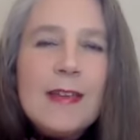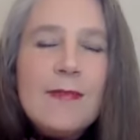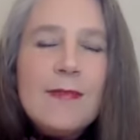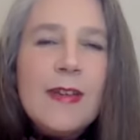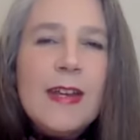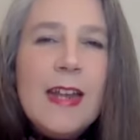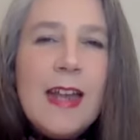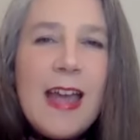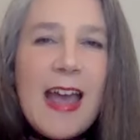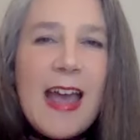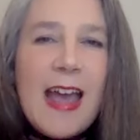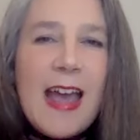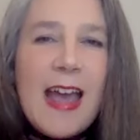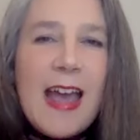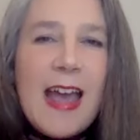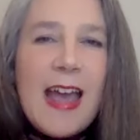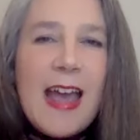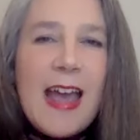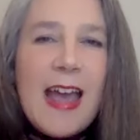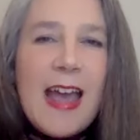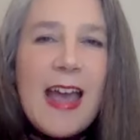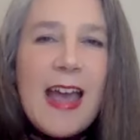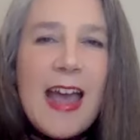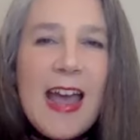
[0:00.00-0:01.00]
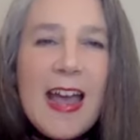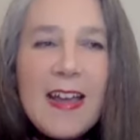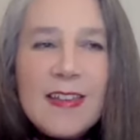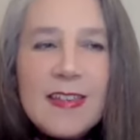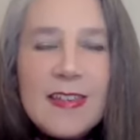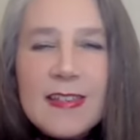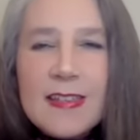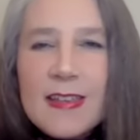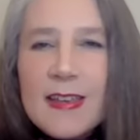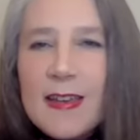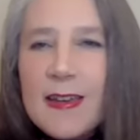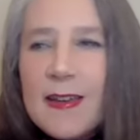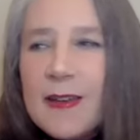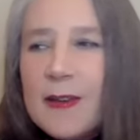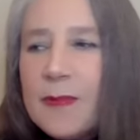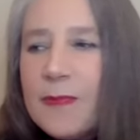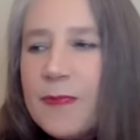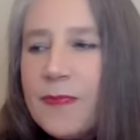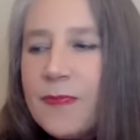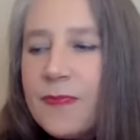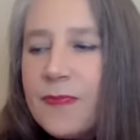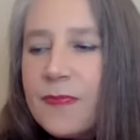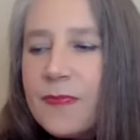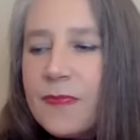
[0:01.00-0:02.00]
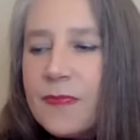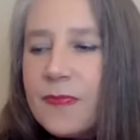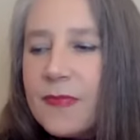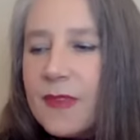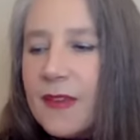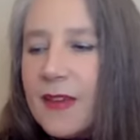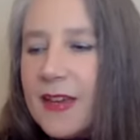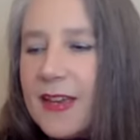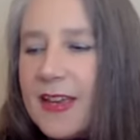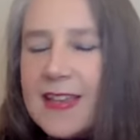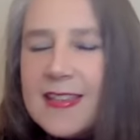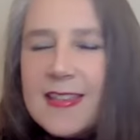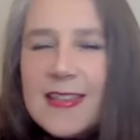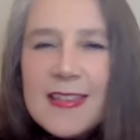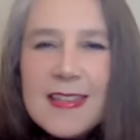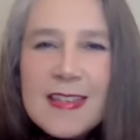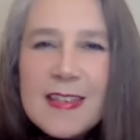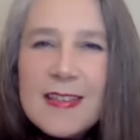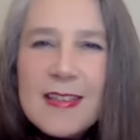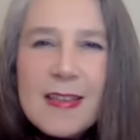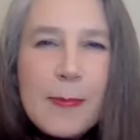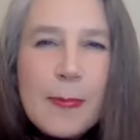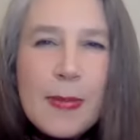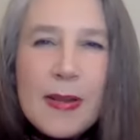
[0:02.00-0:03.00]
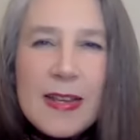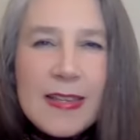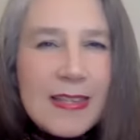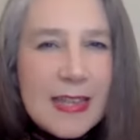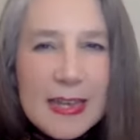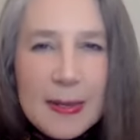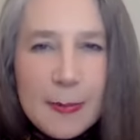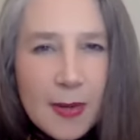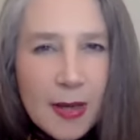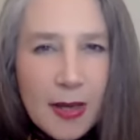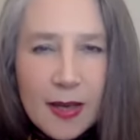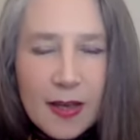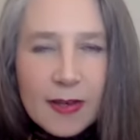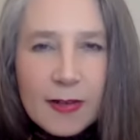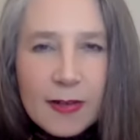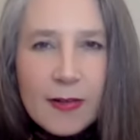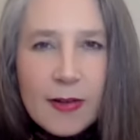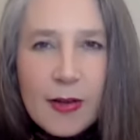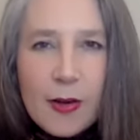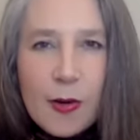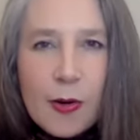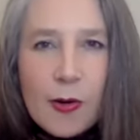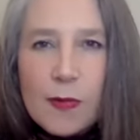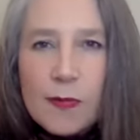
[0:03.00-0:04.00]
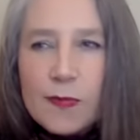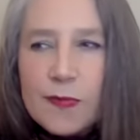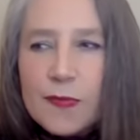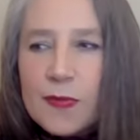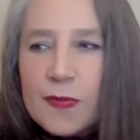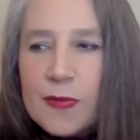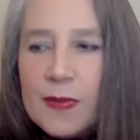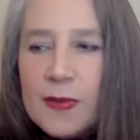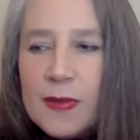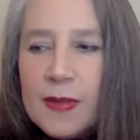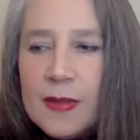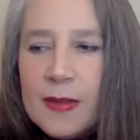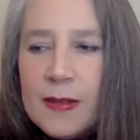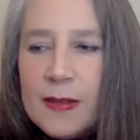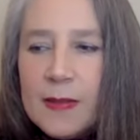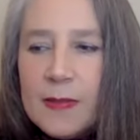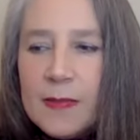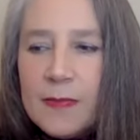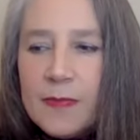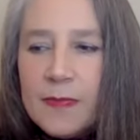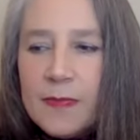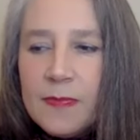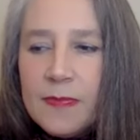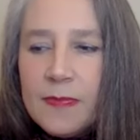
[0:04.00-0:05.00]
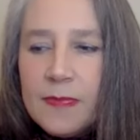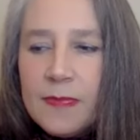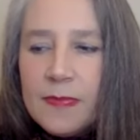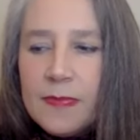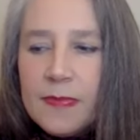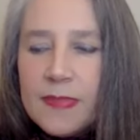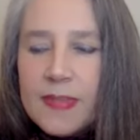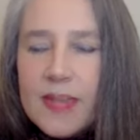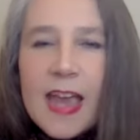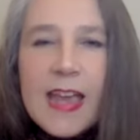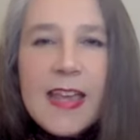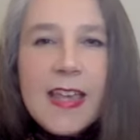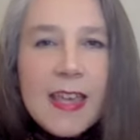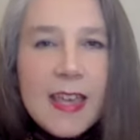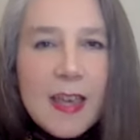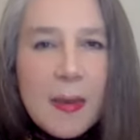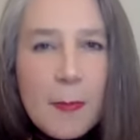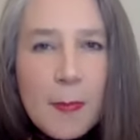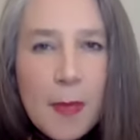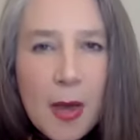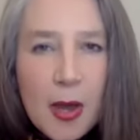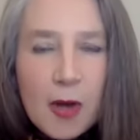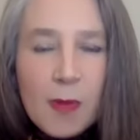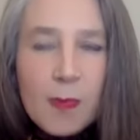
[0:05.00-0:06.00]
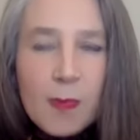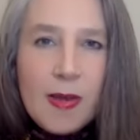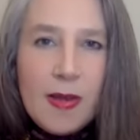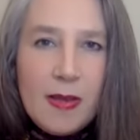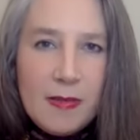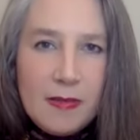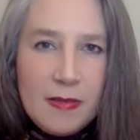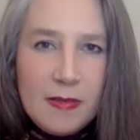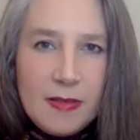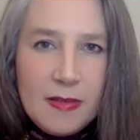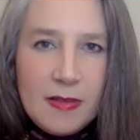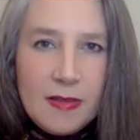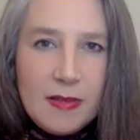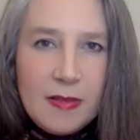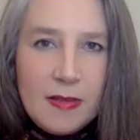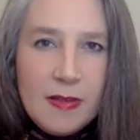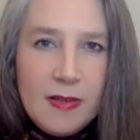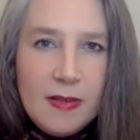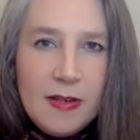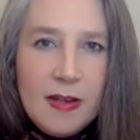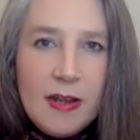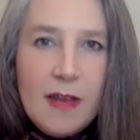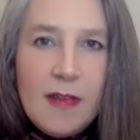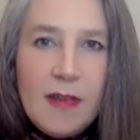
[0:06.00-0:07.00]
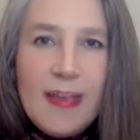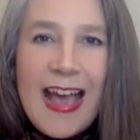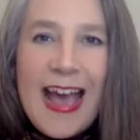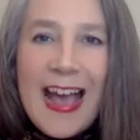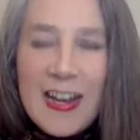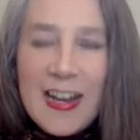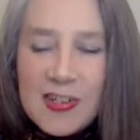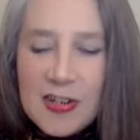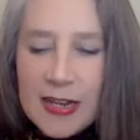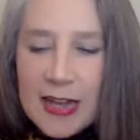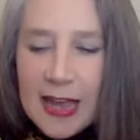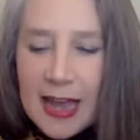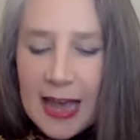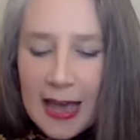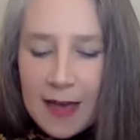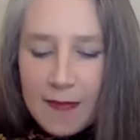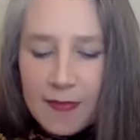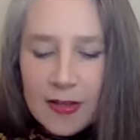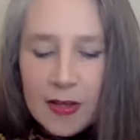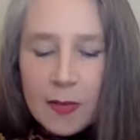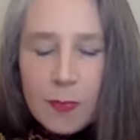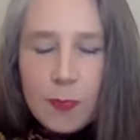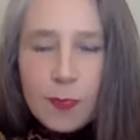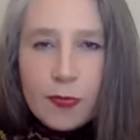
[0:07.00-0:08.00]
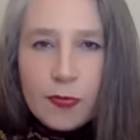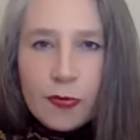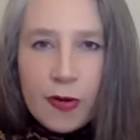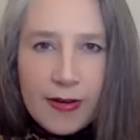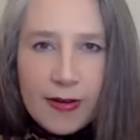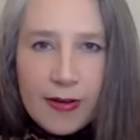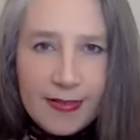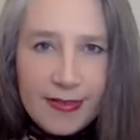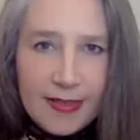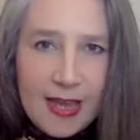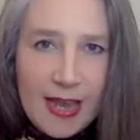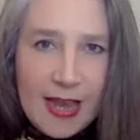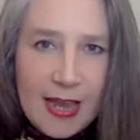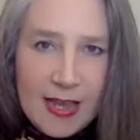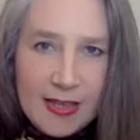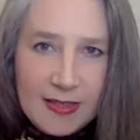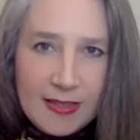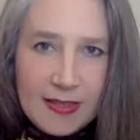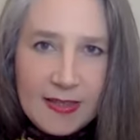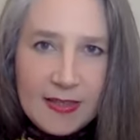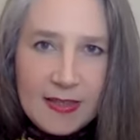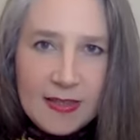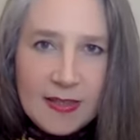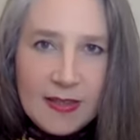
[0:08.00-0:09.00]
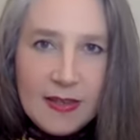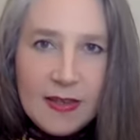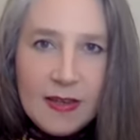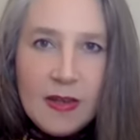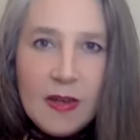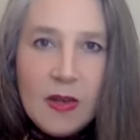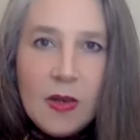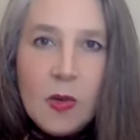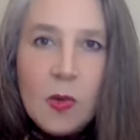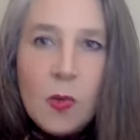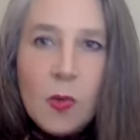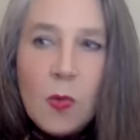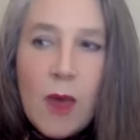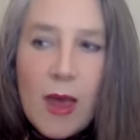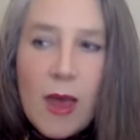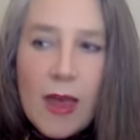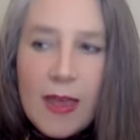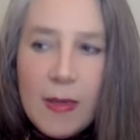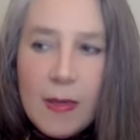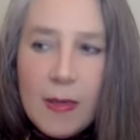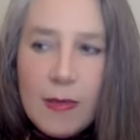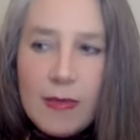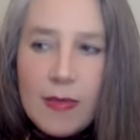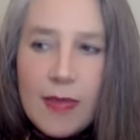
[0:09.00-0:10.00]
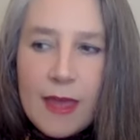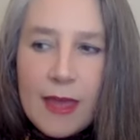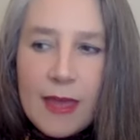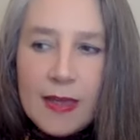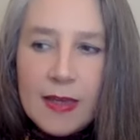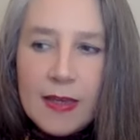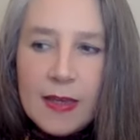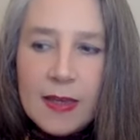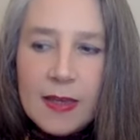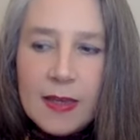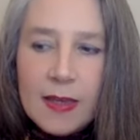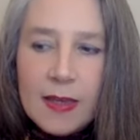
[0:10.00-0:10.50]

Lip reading: they really act as a, I guess it's just a placebo of taking a moment, you know, actually having a process where you think,